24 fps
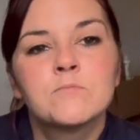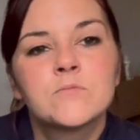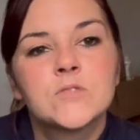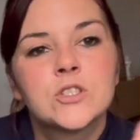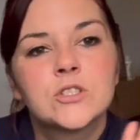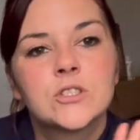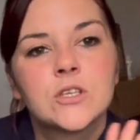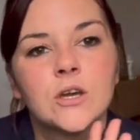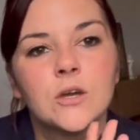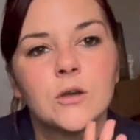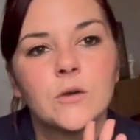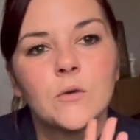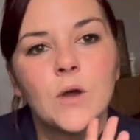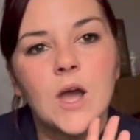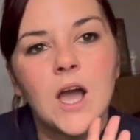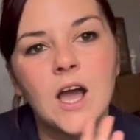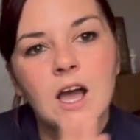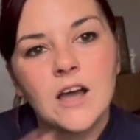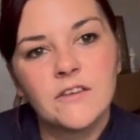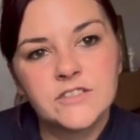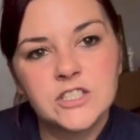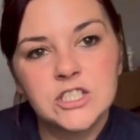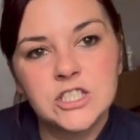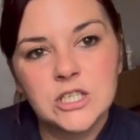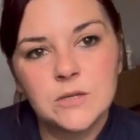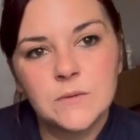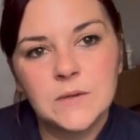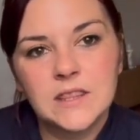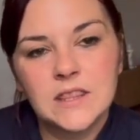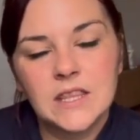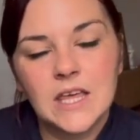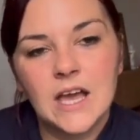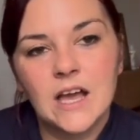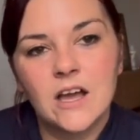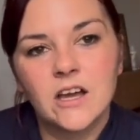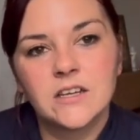So after
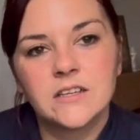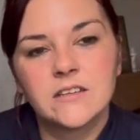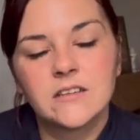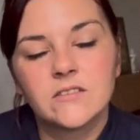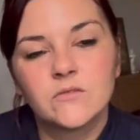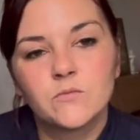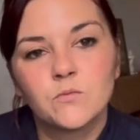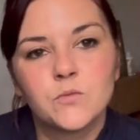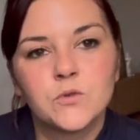doing that, I just